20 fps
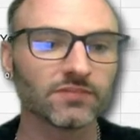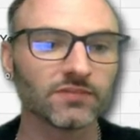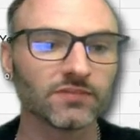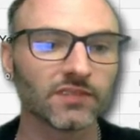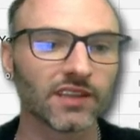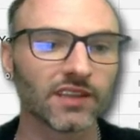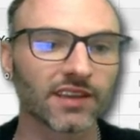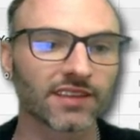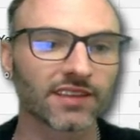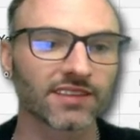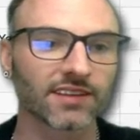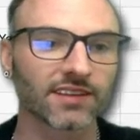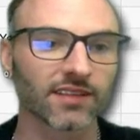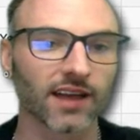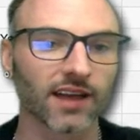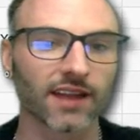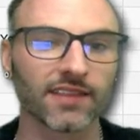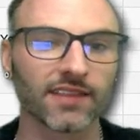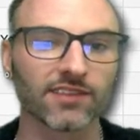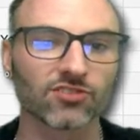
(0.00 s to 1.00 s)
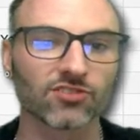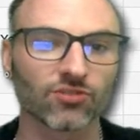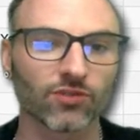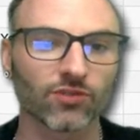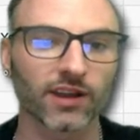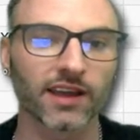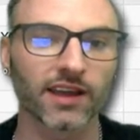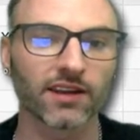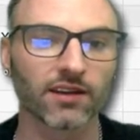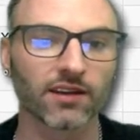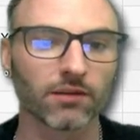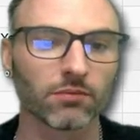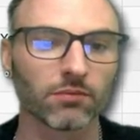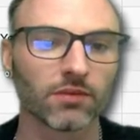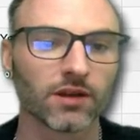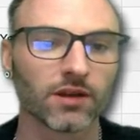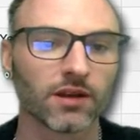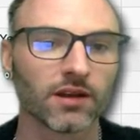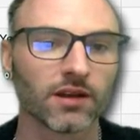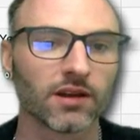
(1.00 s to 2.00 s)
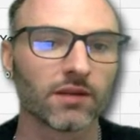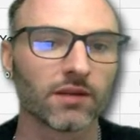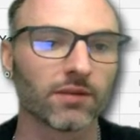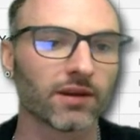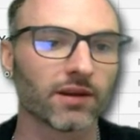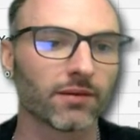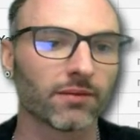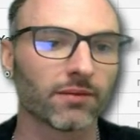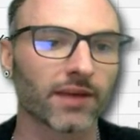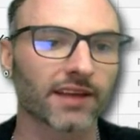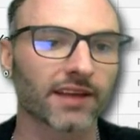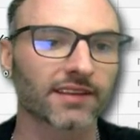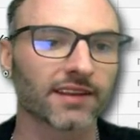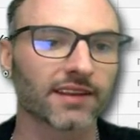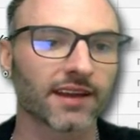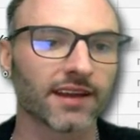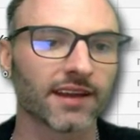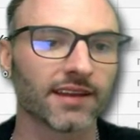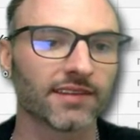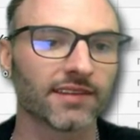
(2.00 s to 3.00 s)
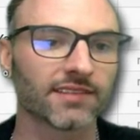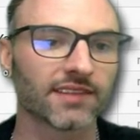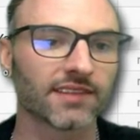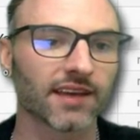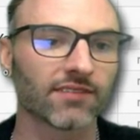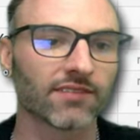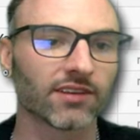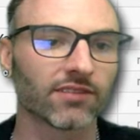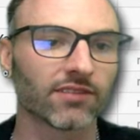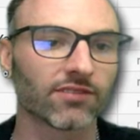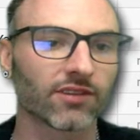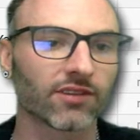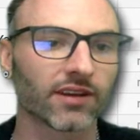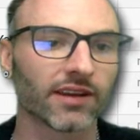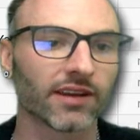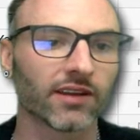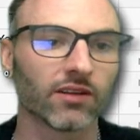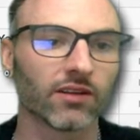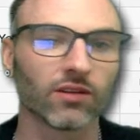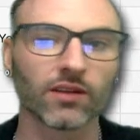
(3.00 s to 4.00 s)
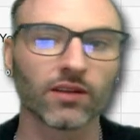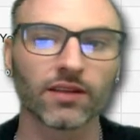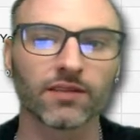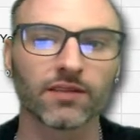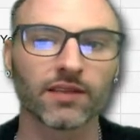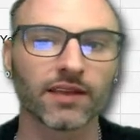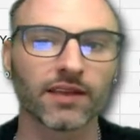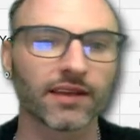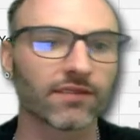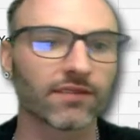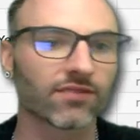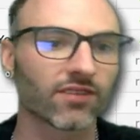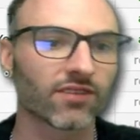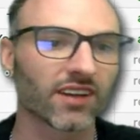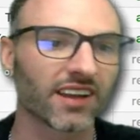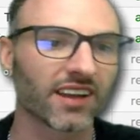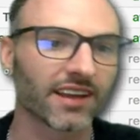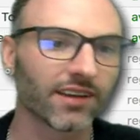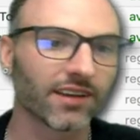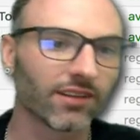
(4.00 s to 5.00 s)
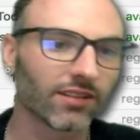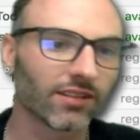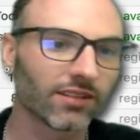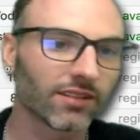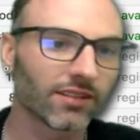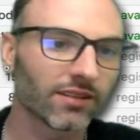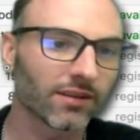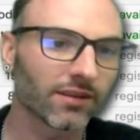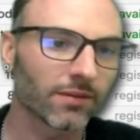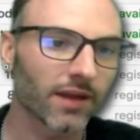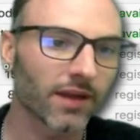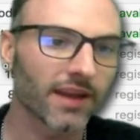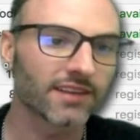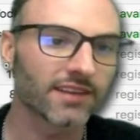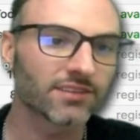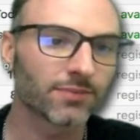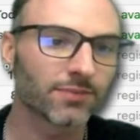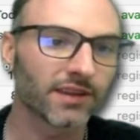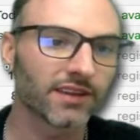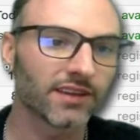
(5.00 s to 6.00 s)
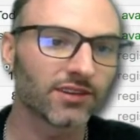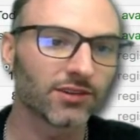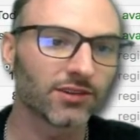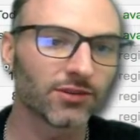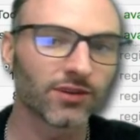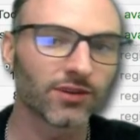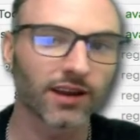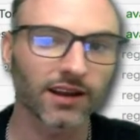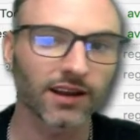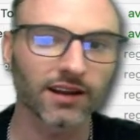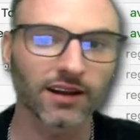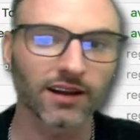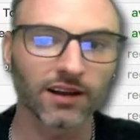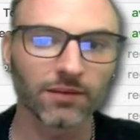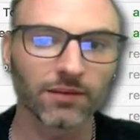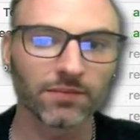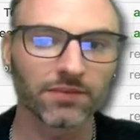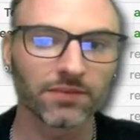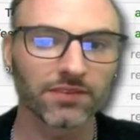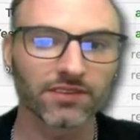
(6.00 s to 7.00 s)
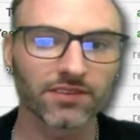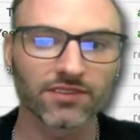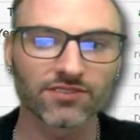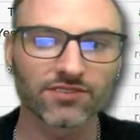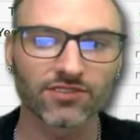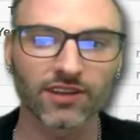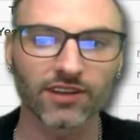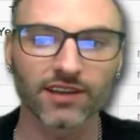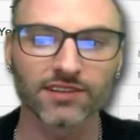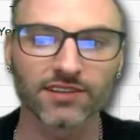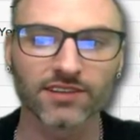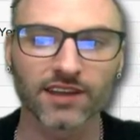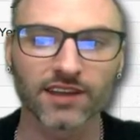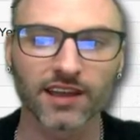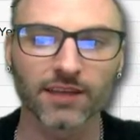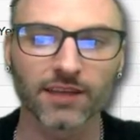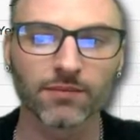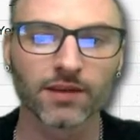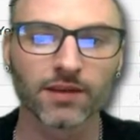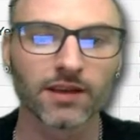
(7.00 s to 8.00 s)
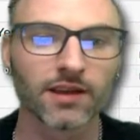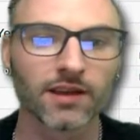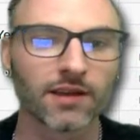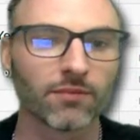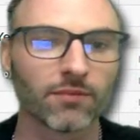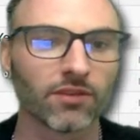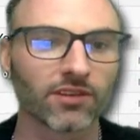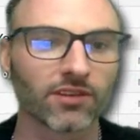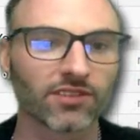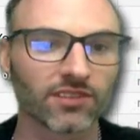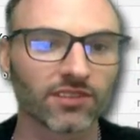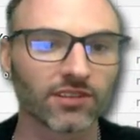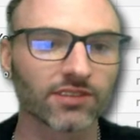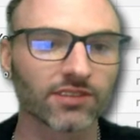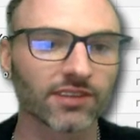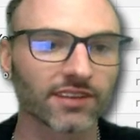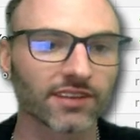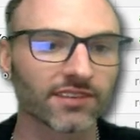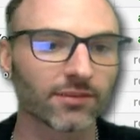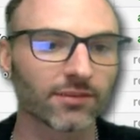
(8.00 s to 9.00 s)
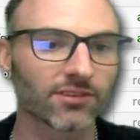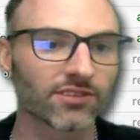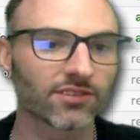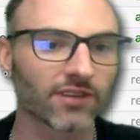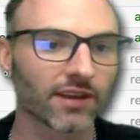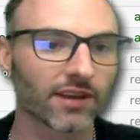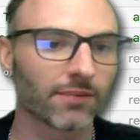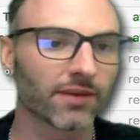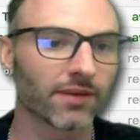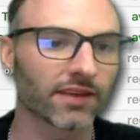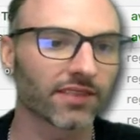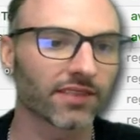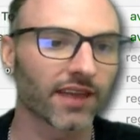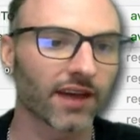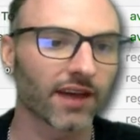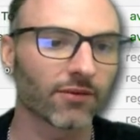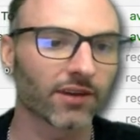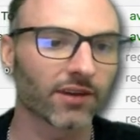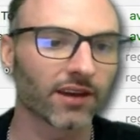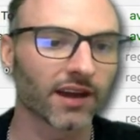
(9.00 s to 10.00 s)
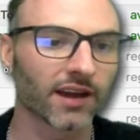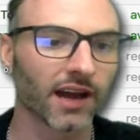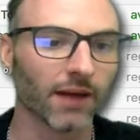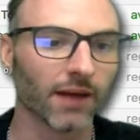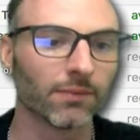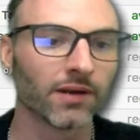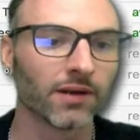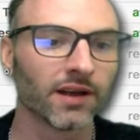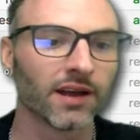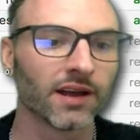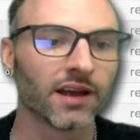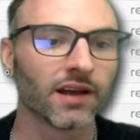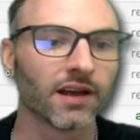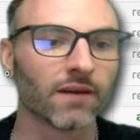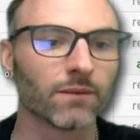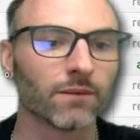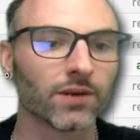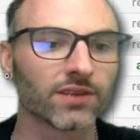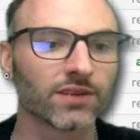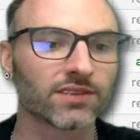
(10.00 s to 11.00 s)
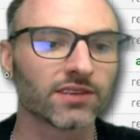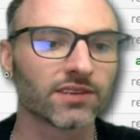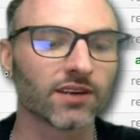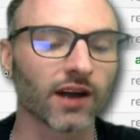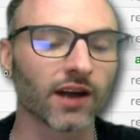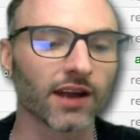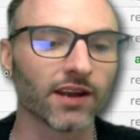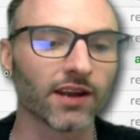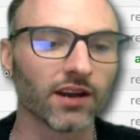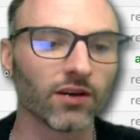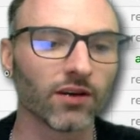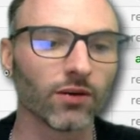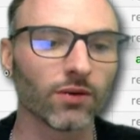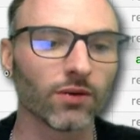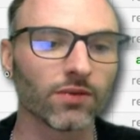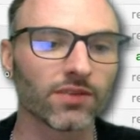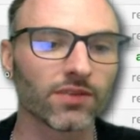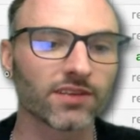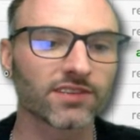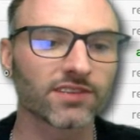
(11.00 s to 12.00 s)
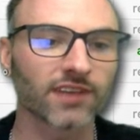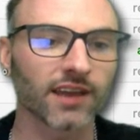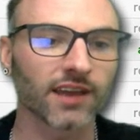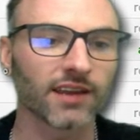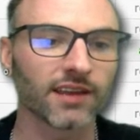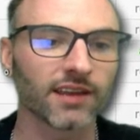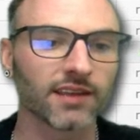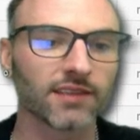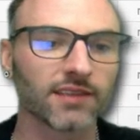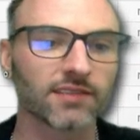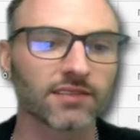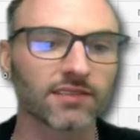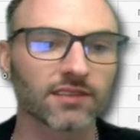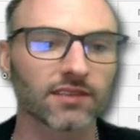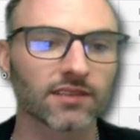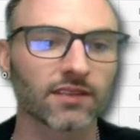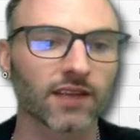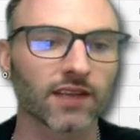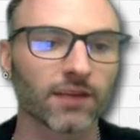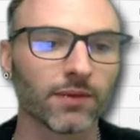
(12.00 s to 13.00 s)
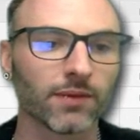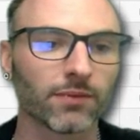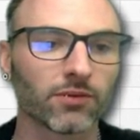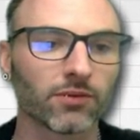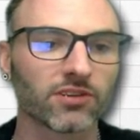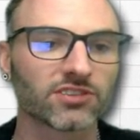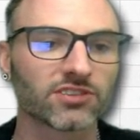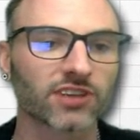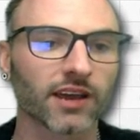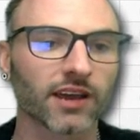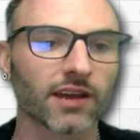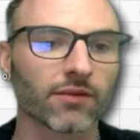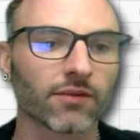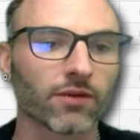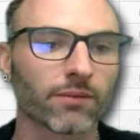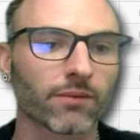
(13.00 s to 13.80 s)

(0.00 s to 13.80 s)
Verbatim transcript: you can see a lot of these are random, but I mean back to 97 for ill for ill hp2.com. It's a strange name. It looks it looks like someone's already picked that one up. But you know, I know the Chinese. A lot of people in China were